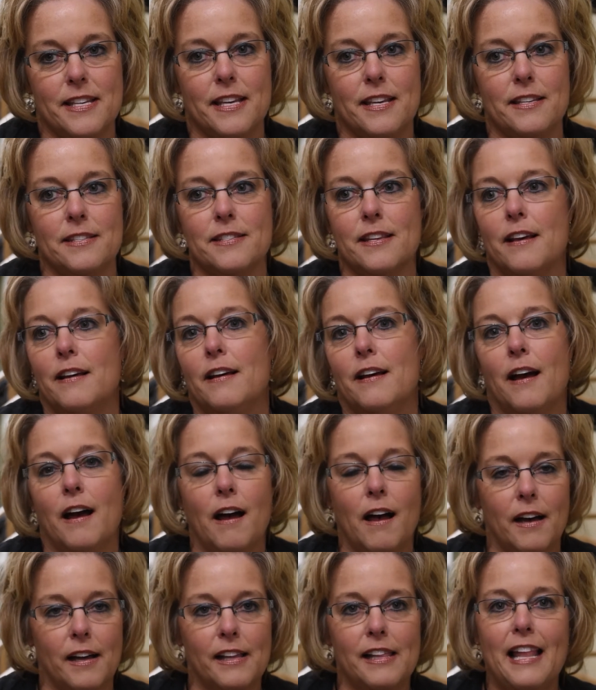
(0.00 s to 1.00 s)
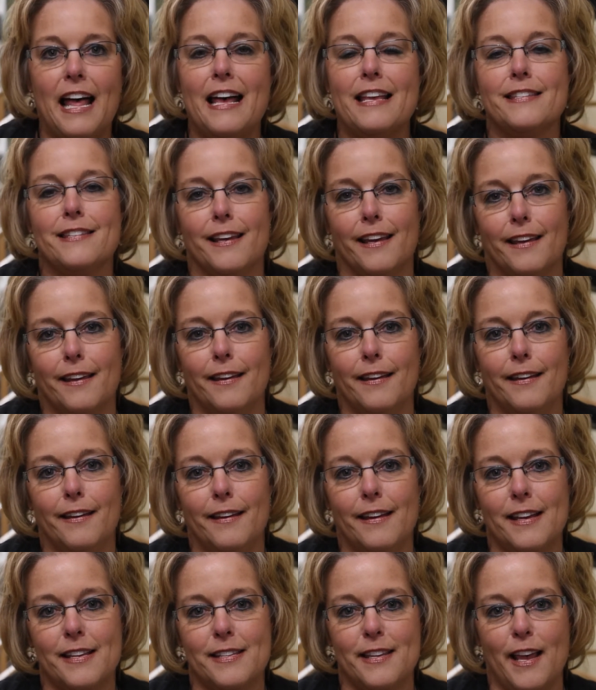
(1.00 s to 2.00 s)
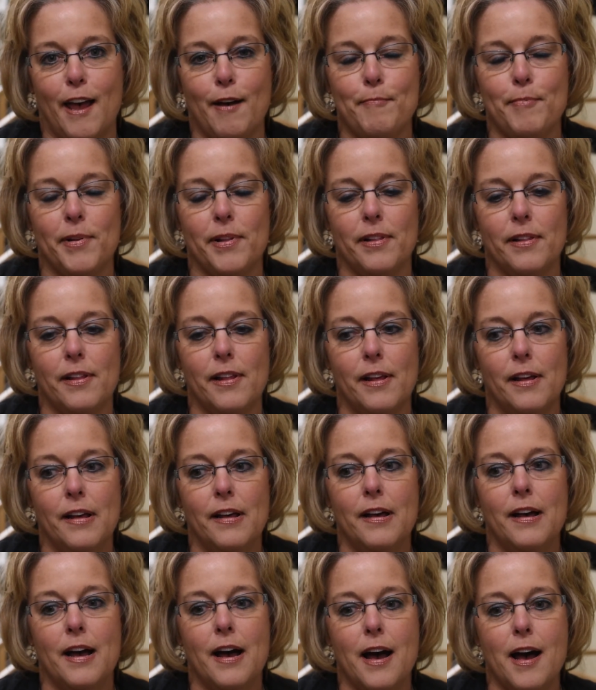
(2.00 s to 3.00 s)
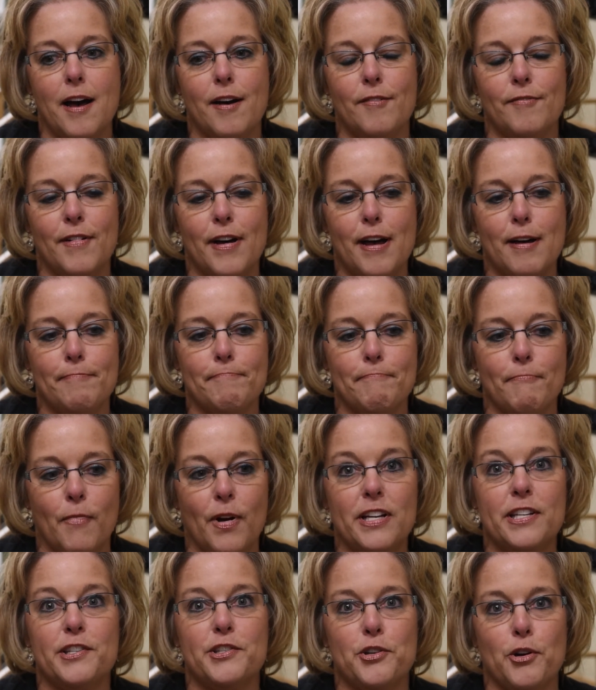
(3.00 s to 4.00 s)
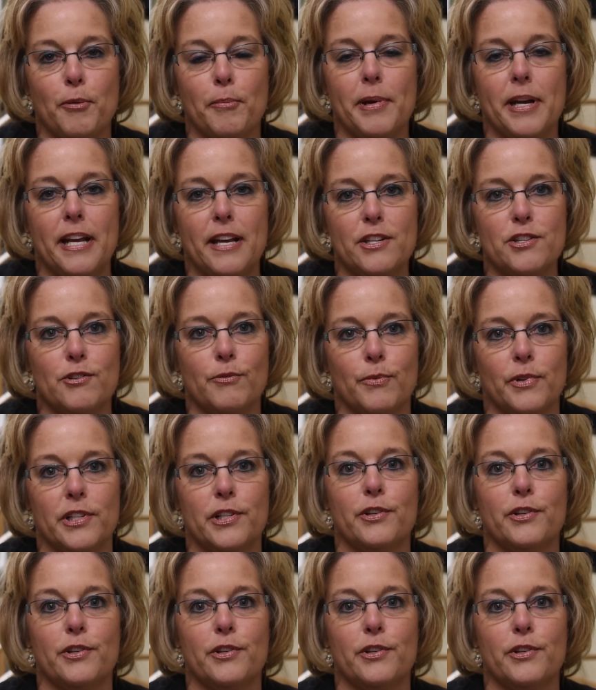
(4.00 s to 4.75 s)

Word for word: he's a classic example of um, what determination will